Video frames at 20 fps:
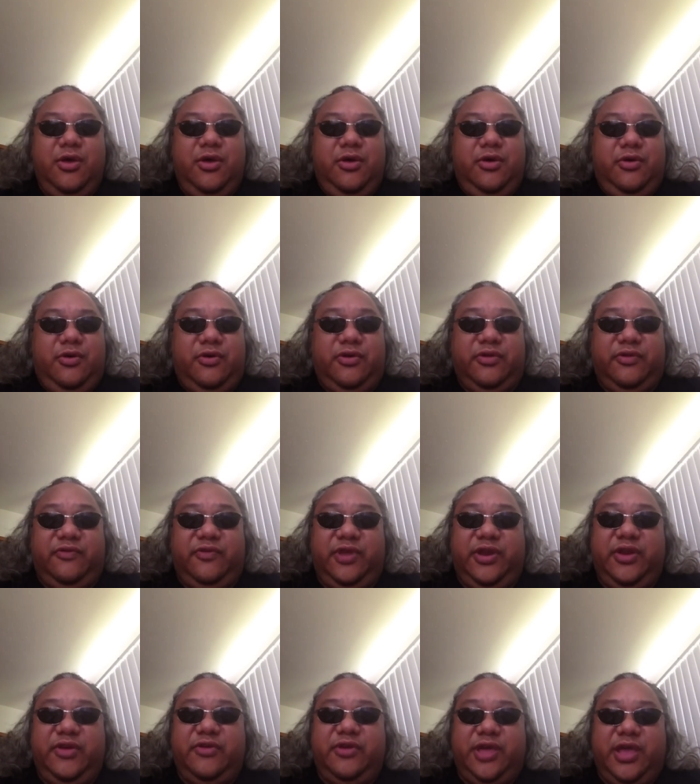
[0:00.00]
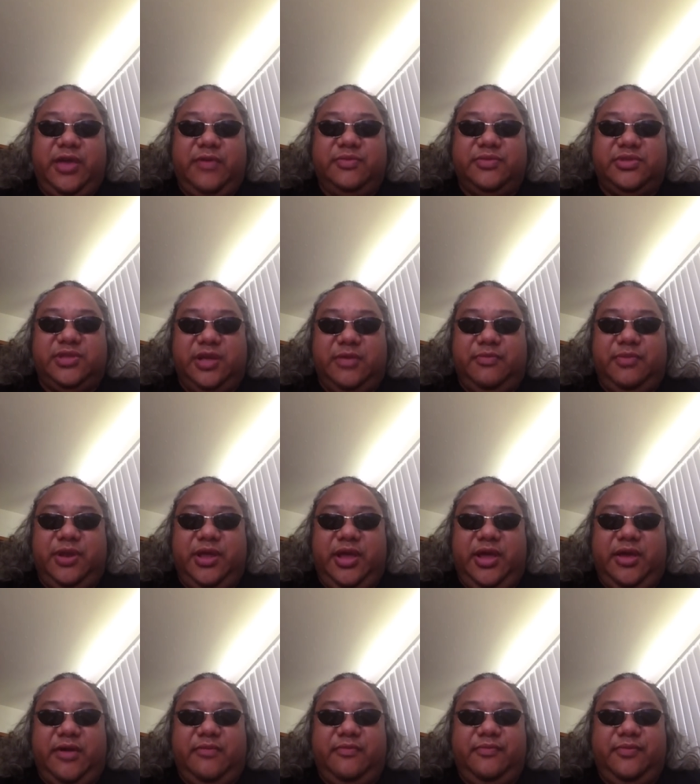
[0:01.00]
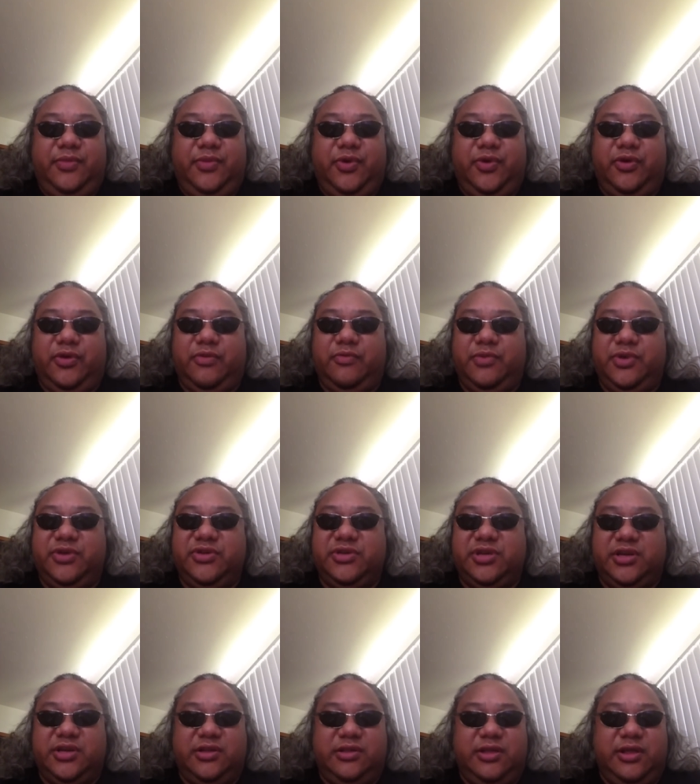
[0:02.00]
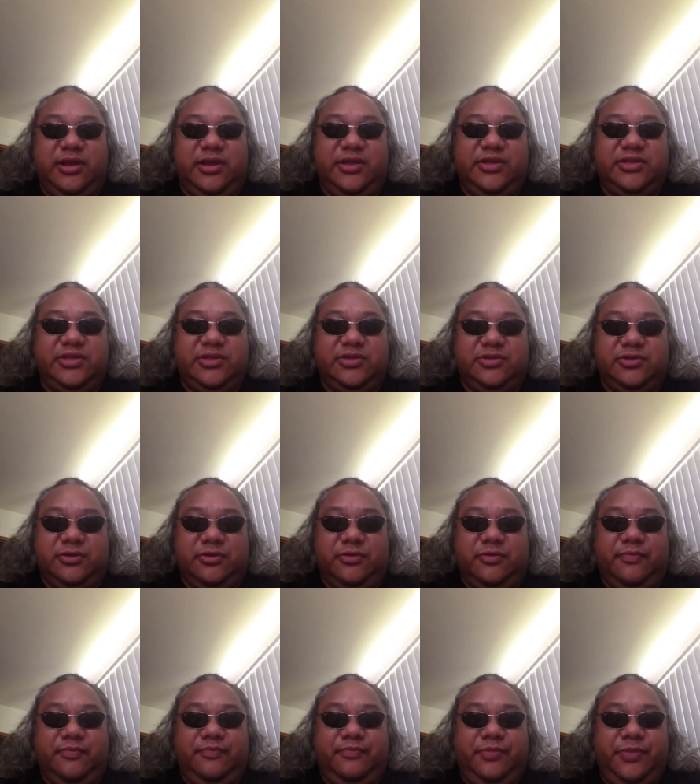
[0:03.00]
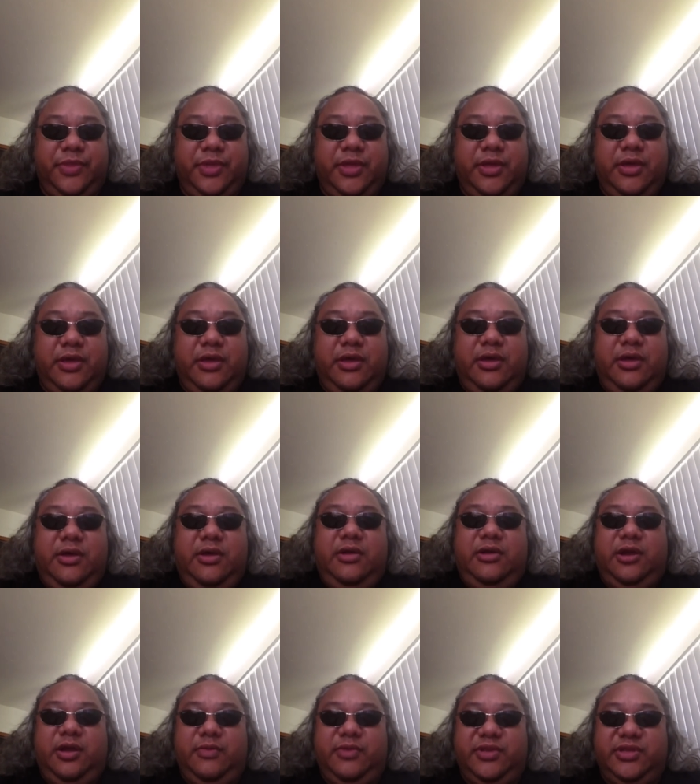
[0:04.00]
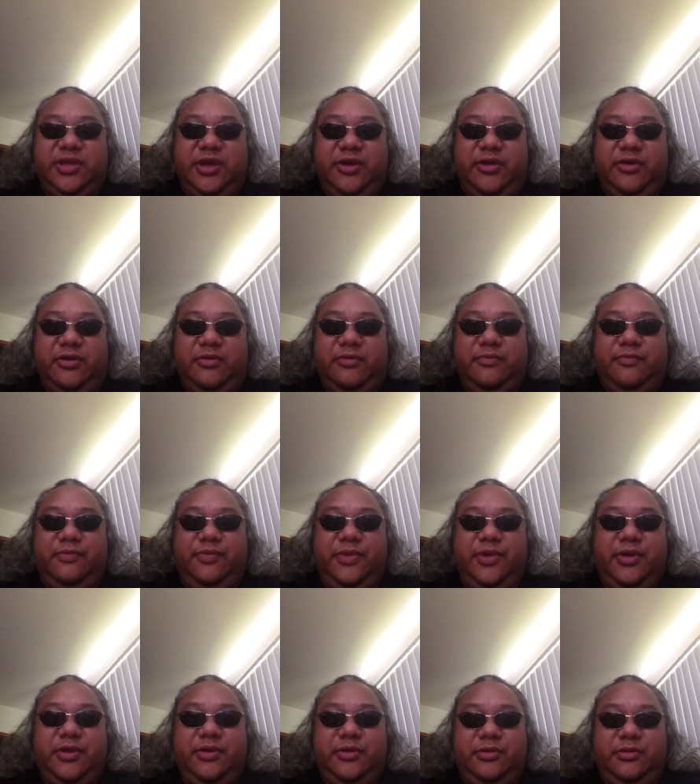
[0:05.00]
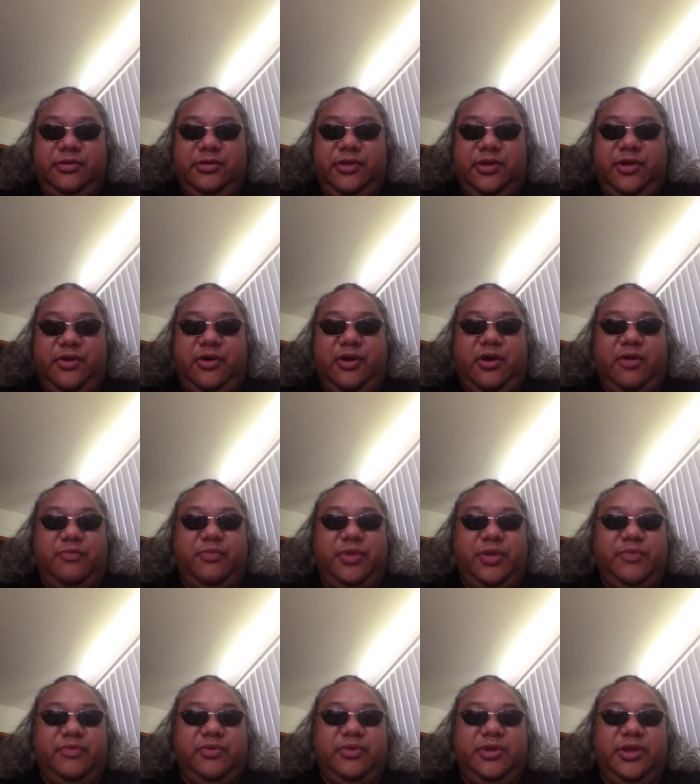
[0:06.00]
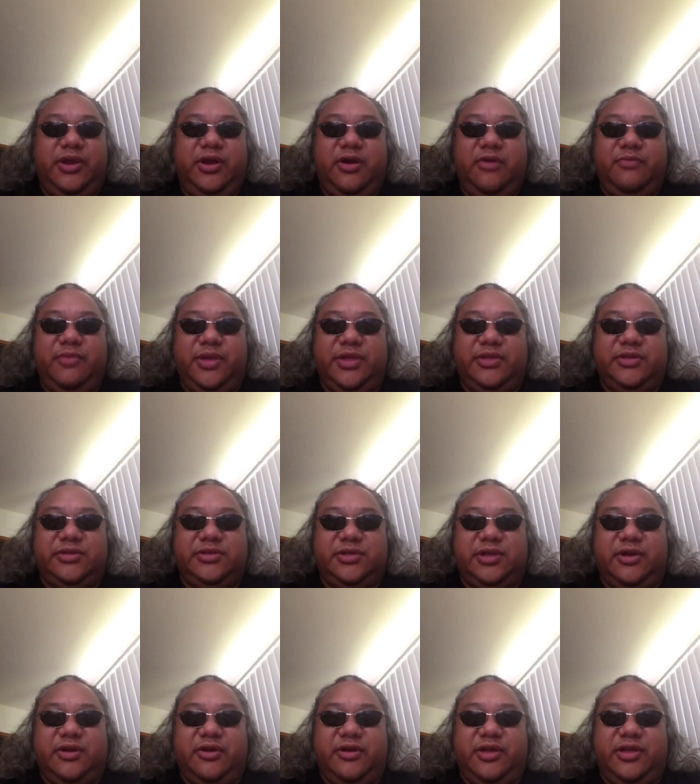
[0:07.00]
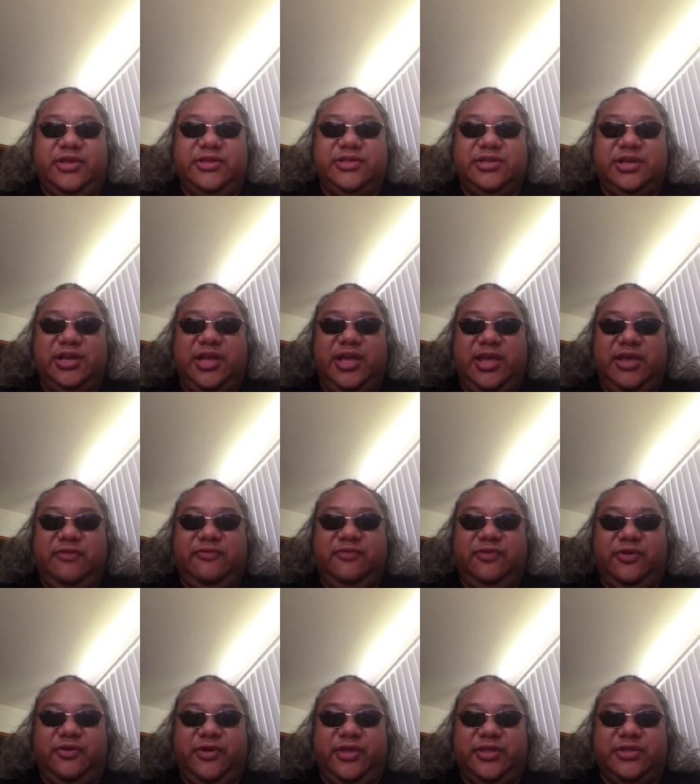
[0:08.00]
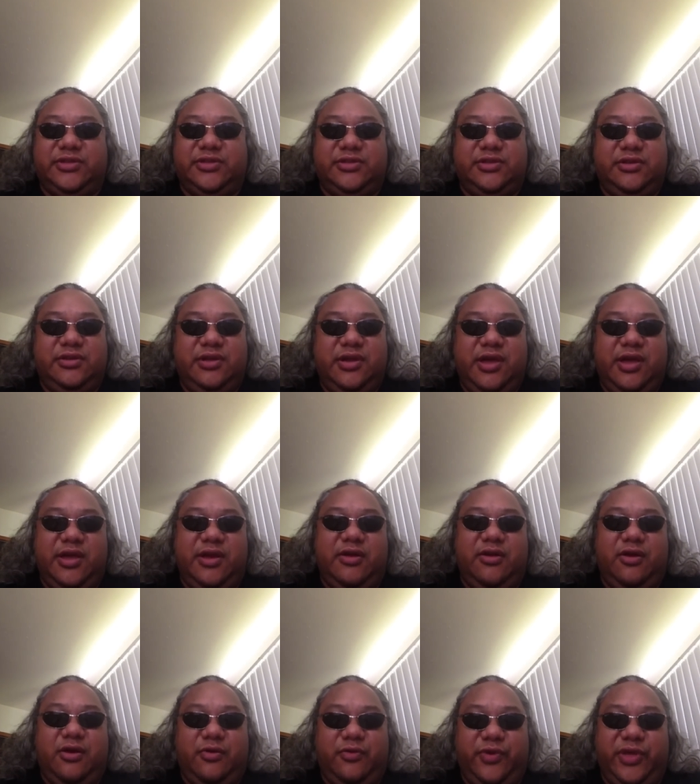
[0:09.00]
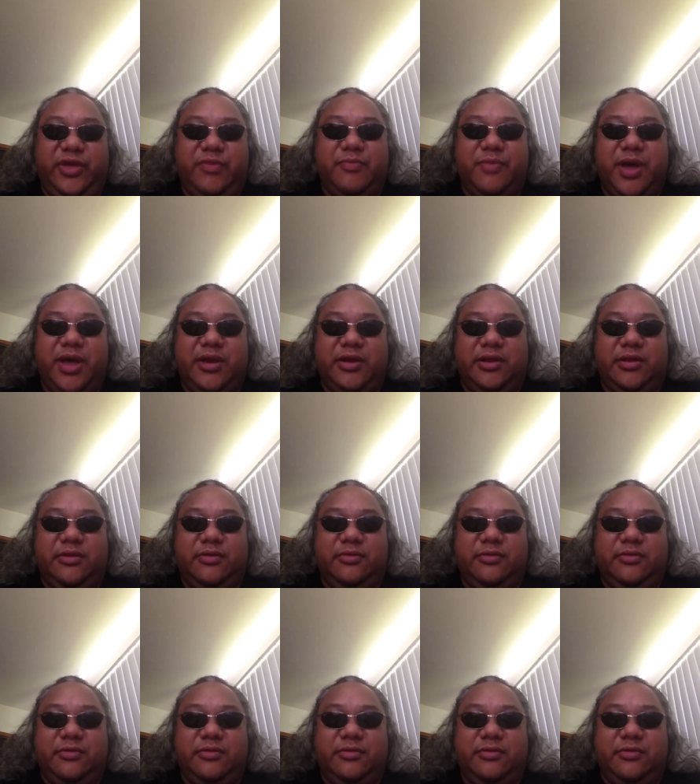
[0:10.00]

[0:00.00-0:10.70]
or the video games they play or the music they listen to. Let me tell you, there are people in our midst that are easily influenced and are weak-minded.